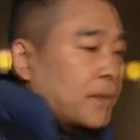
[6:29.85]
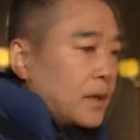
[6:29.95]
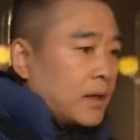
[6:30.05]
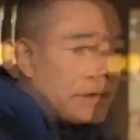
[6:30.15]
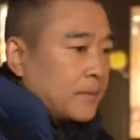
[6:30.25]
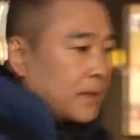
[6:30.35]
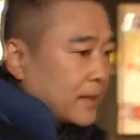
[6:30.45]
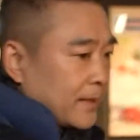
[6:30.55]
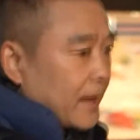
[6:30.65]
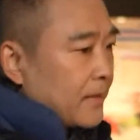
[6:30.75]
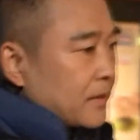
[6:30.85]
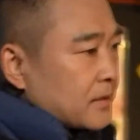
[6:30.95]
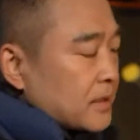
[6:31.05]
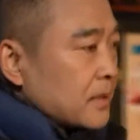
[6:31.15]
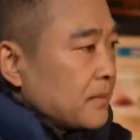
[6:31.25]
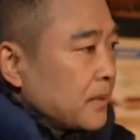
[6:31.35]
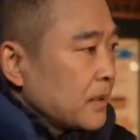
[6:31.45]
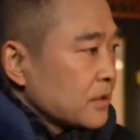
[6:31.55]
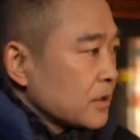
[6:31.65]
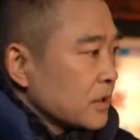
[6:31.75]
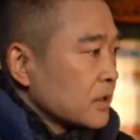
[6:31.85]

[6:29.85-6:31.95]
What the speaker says: Again, this is a miniature